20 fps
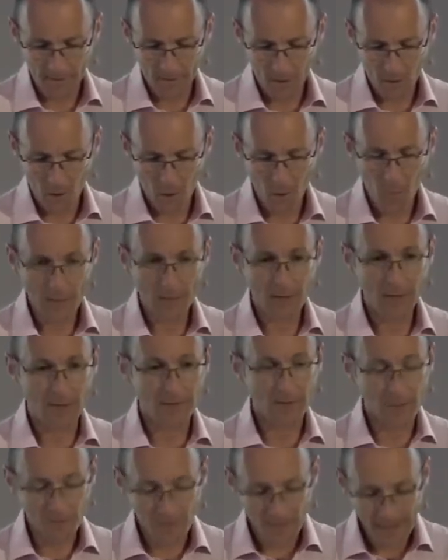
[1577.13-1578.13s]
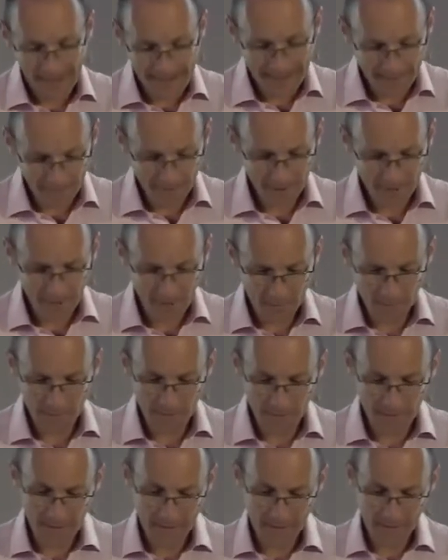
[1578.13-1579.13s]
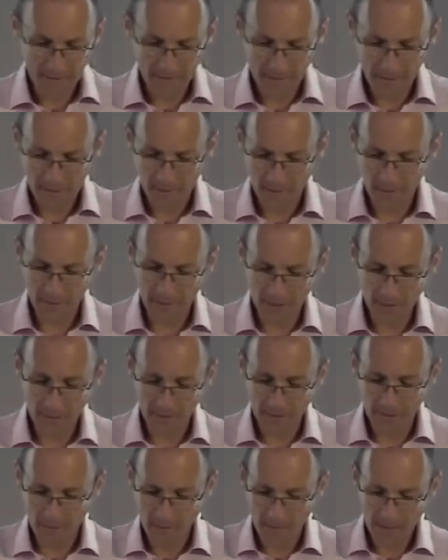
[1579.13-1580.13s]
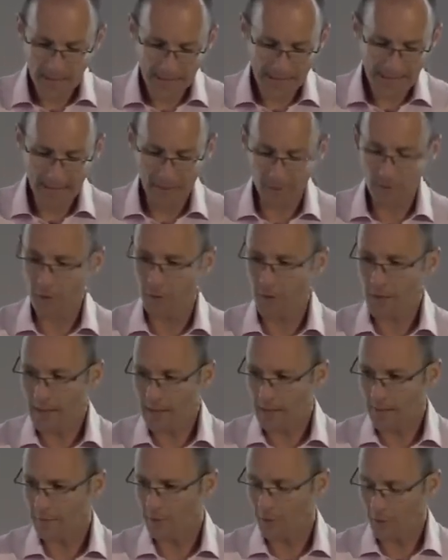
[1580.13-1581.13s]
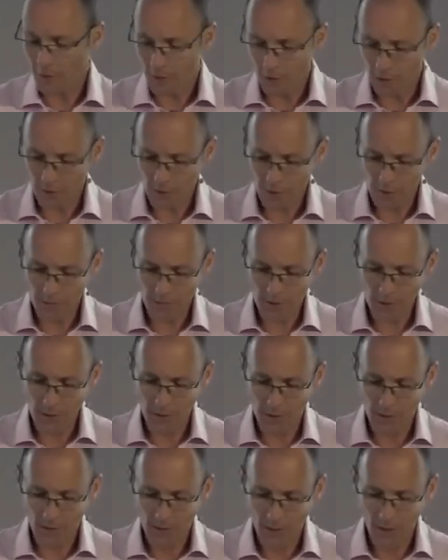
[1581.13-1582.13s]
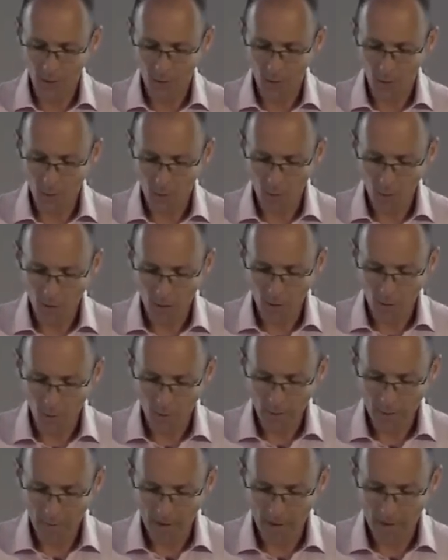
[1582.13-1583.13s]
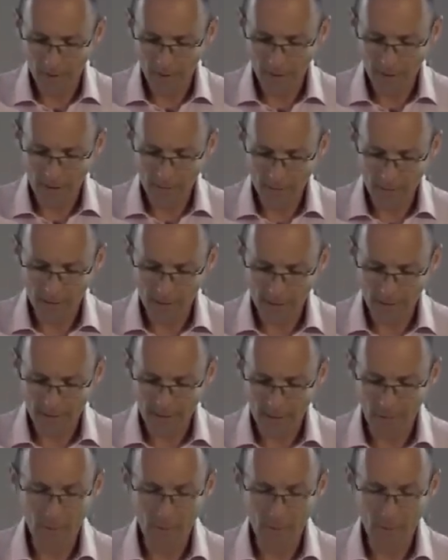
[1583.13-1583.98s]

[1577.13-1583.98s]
Or when you have to pay for something for somebody else, perhaps a meal out or a gift or a contribution or a, whip round or something like that.